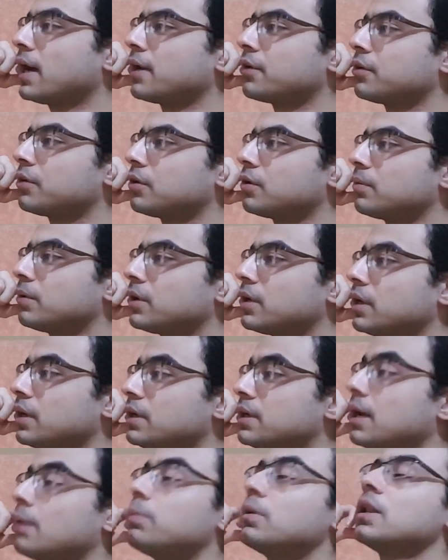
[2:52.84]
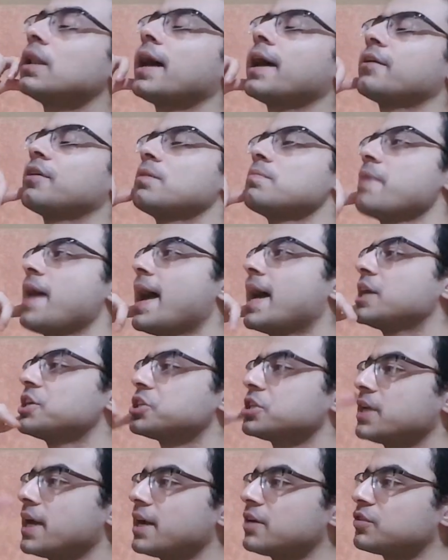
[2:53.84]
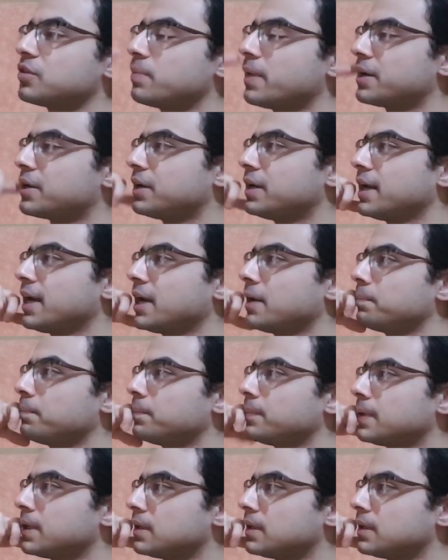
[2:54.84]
Iron Robot. Double Iron Dash, that's a better name.